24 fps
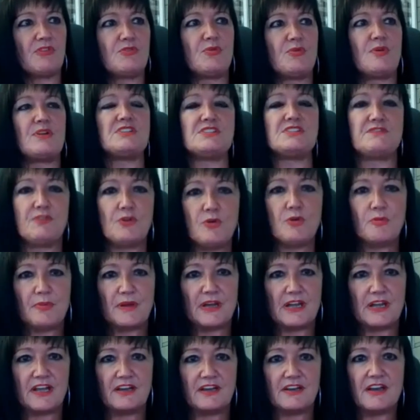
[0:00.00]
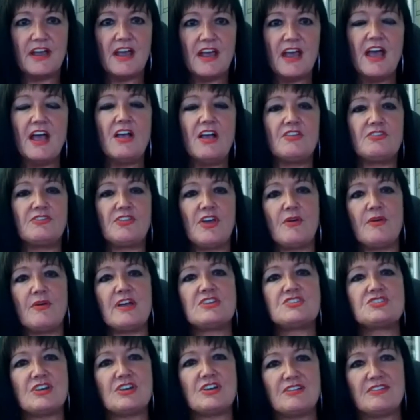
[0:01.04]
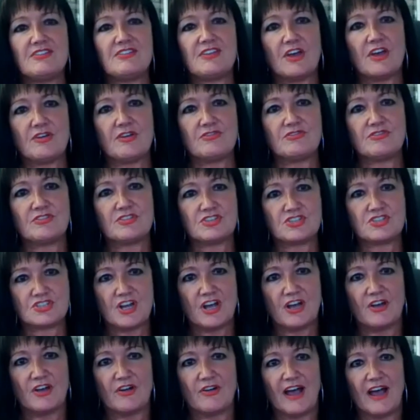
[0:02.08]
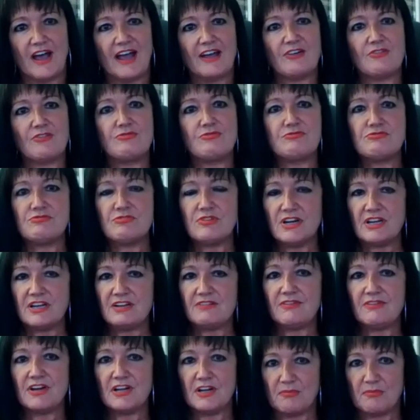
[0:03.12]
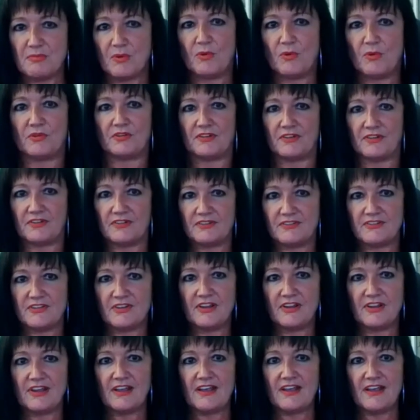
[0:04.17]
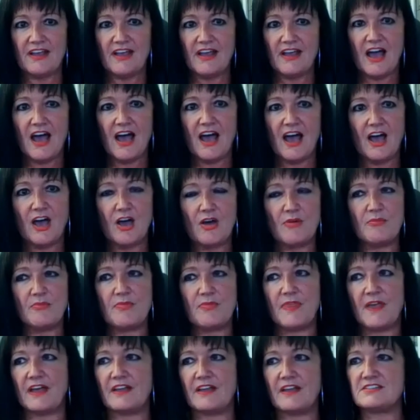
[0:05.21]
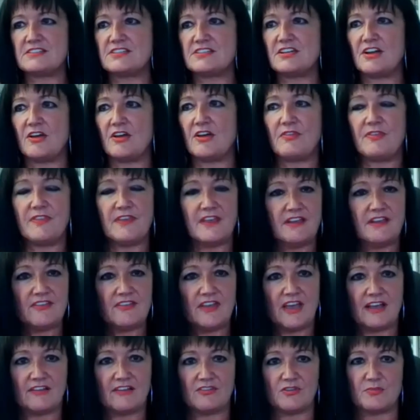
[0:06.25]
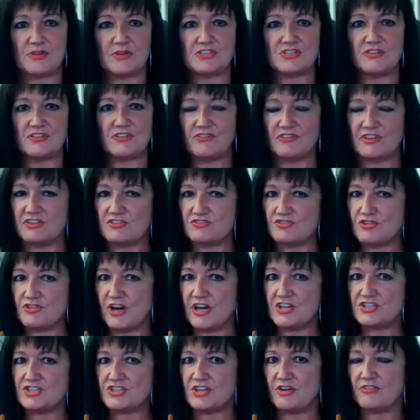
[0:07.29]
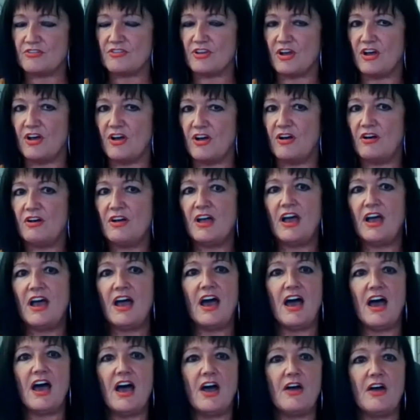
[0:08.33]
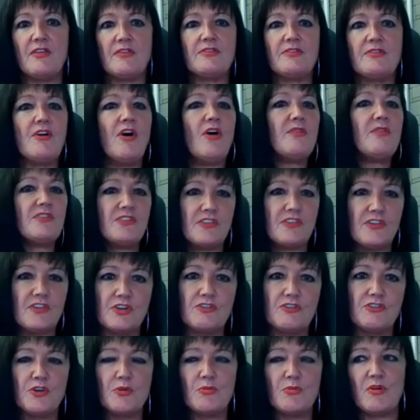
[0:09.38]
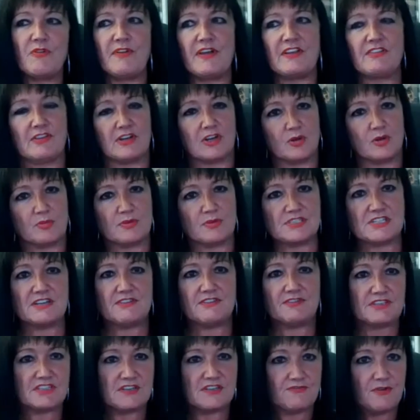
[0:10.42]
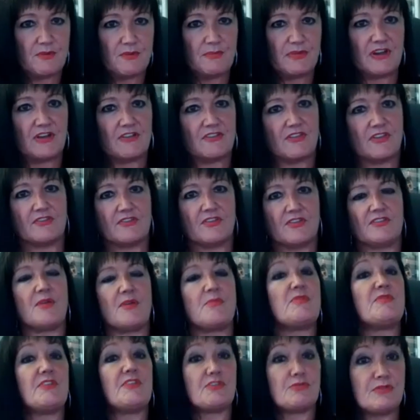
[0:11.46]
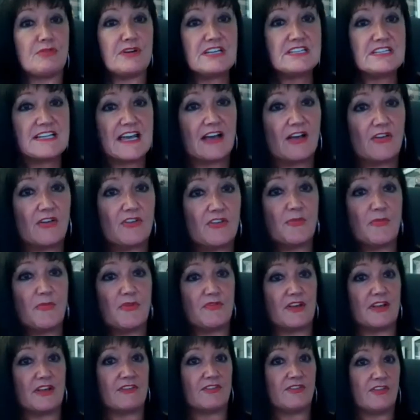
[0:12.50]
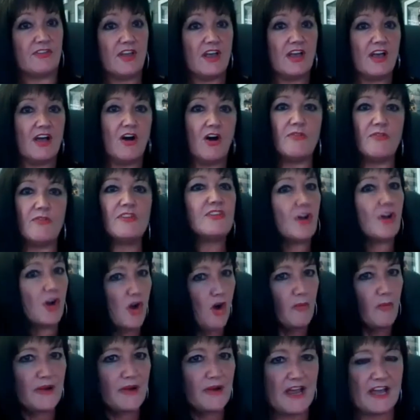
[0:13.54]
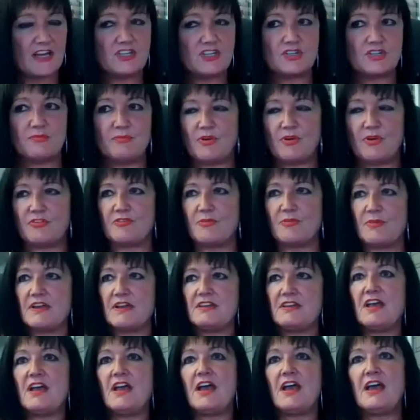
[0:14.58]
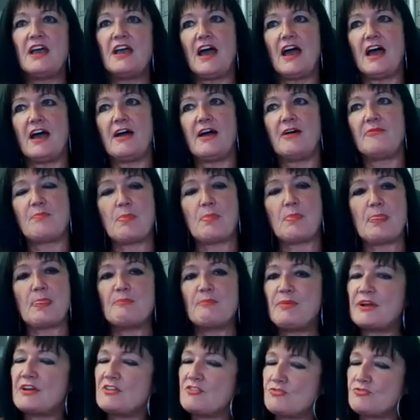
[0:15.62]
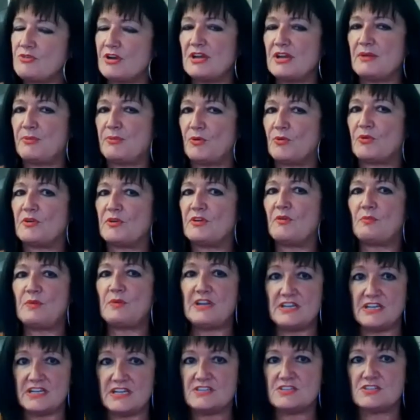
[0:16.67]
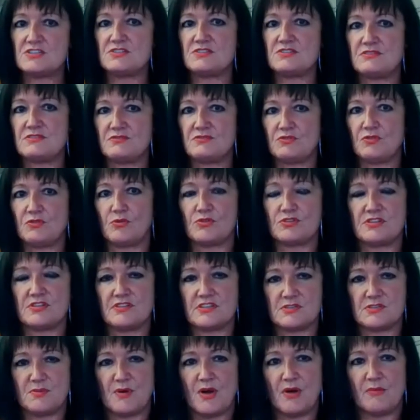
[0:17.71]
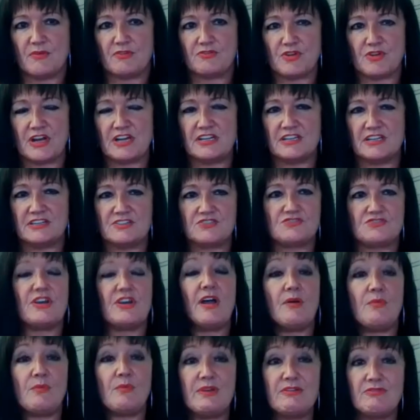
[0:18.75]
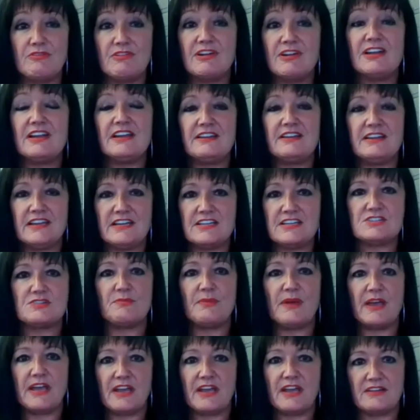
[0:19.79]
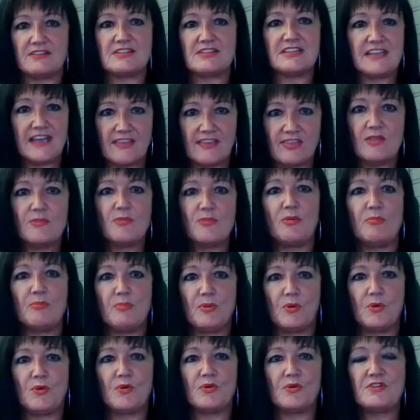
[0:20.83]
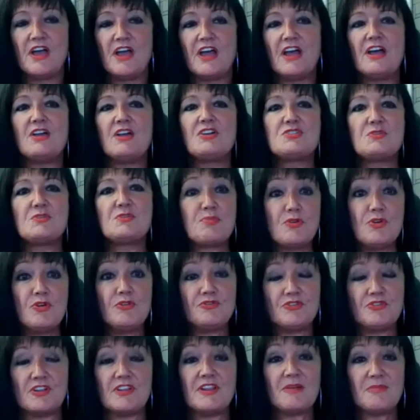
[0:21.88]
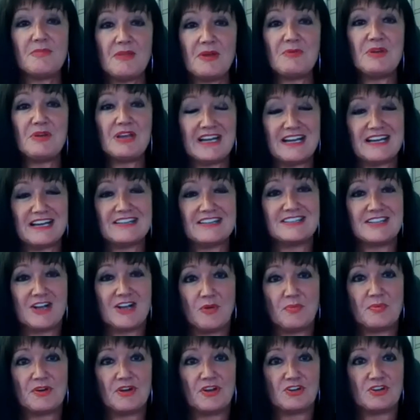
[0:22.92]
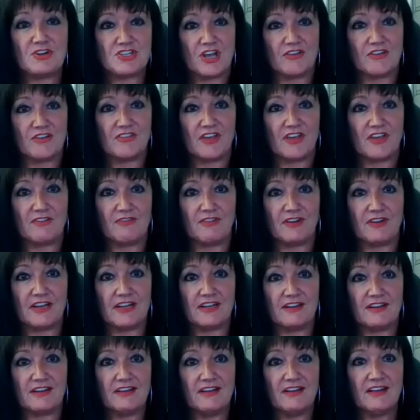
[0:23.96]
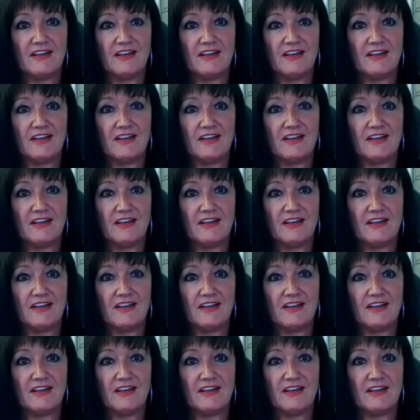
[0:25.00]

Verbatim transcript: was 24 billion. So it just goes to show how really, really important um, that you know these exhibitions, these trade shows are. Uh, obviously, the consumer events are a little bit di- different because it's some of it's retail, some of it's obviously a combination, possibly. Um, but it's really important, and we need to talk to the Department of Trade and Industry, and we really need to make to get them on board to prove to them that we can actually open our shows safely,